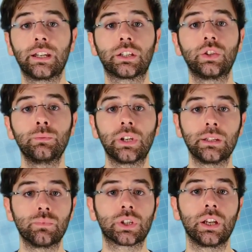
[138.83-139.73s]
can
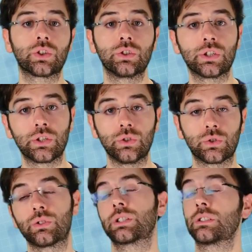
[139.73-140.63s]
accumulate mutations due
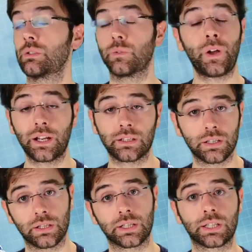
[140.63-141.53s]
to external
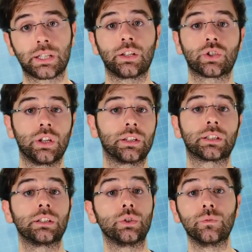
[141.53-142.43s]
factors, such
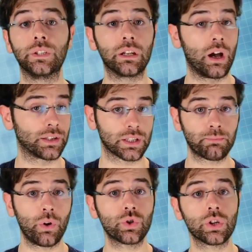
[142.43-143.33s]
as UV light
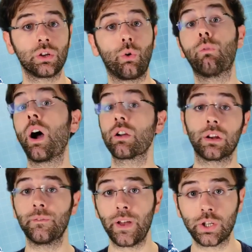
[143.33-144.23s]
exposure or
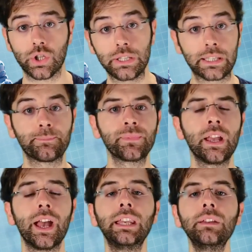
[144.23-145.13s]
viral infections,
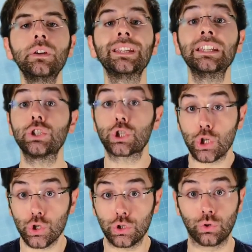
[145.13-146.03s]
and even
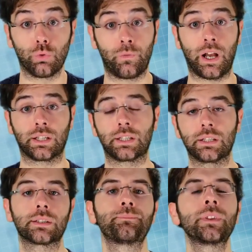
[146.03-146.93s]
internal
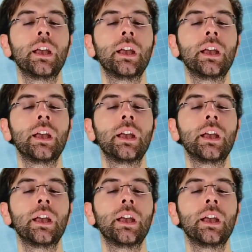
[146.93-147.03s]
factors.